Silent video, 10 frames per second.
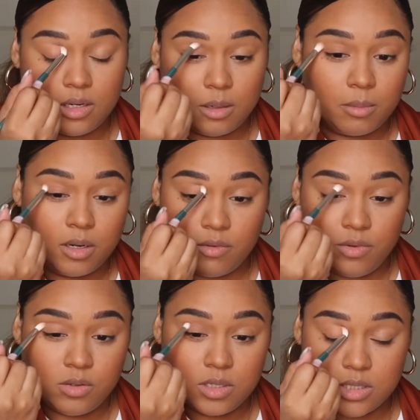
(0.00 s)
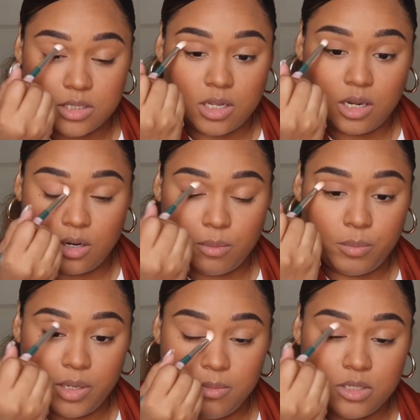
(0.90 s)
I'm gonna focus this color
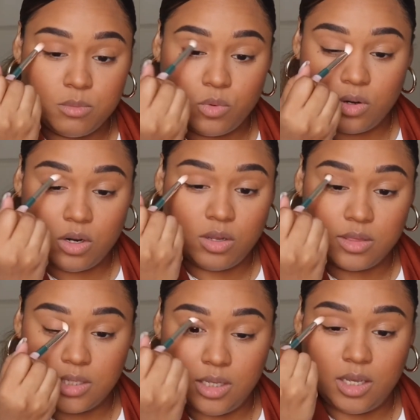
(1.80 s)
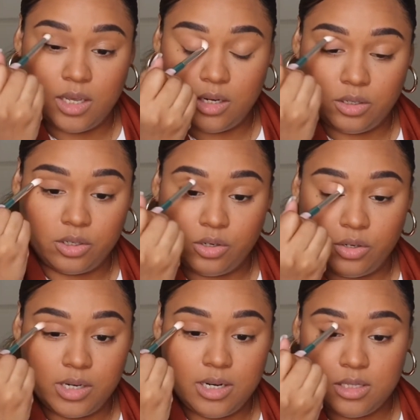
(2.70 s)
pretty much more on the inner
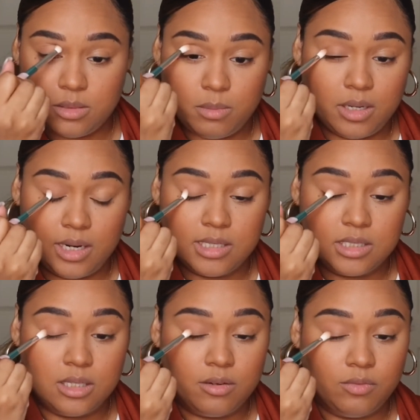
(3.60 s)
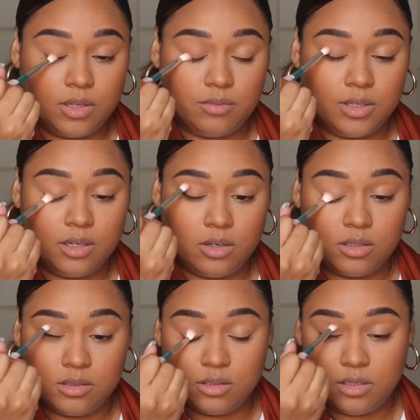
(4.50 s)
crease, but I did fluff it
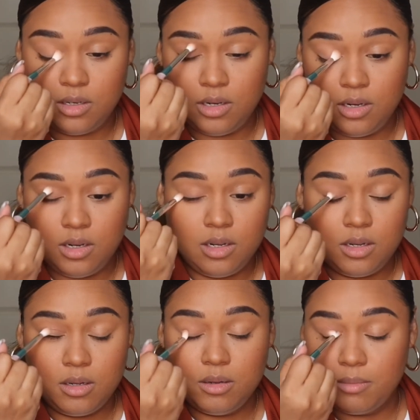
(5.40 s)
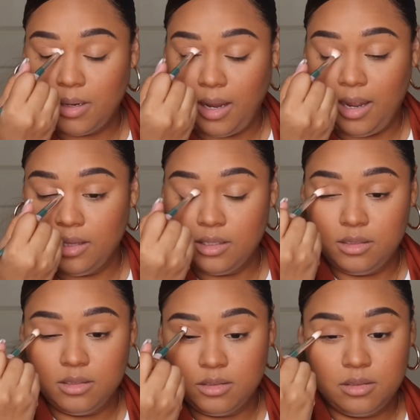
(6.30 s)
on my eyelid.